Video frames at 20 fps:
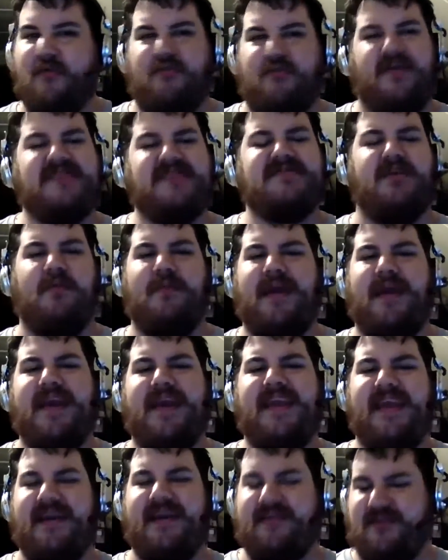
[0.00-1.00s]

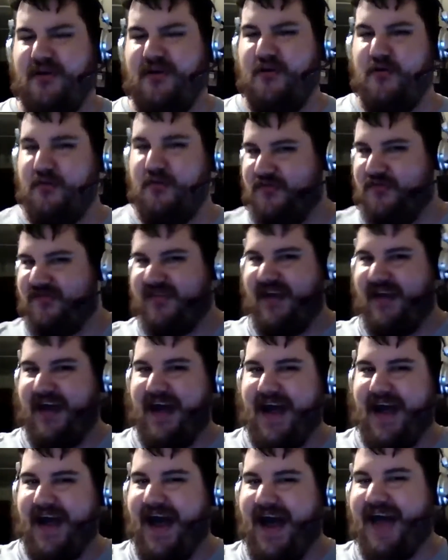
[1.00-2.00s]
WrestleMania goes
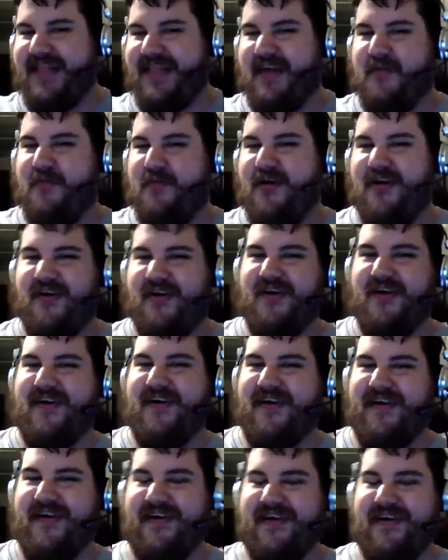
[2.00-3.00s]

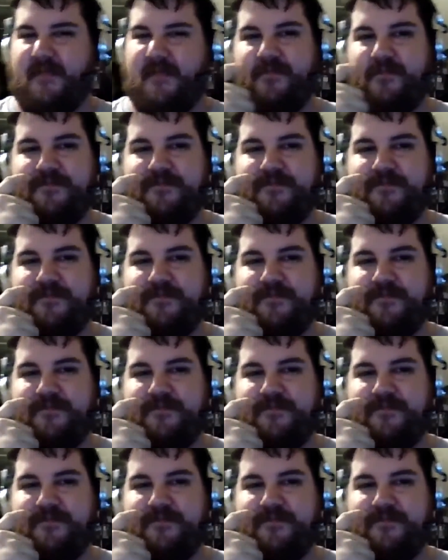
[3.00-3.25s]
Hollywood.